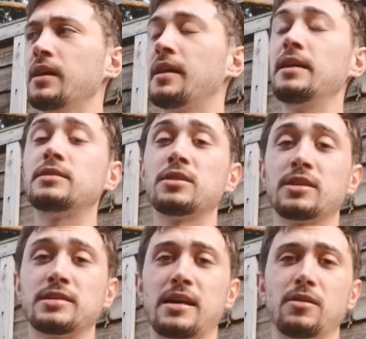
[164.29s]
and he
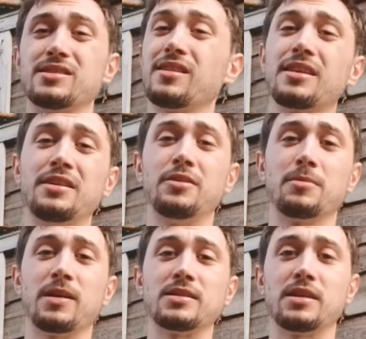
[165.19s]
took us out. It was like he knew
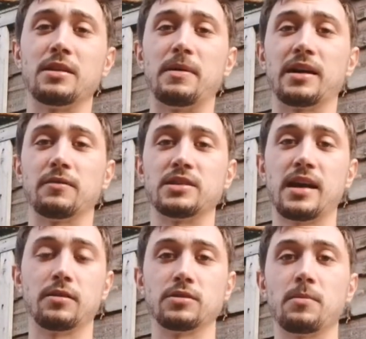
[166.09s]
the place like the back of his
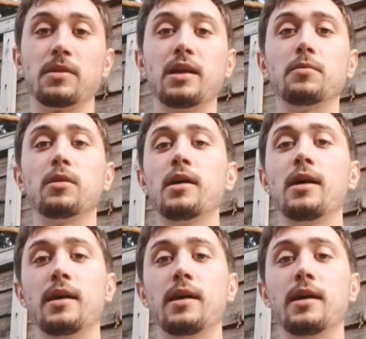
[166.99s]
hand. It was unbelievable.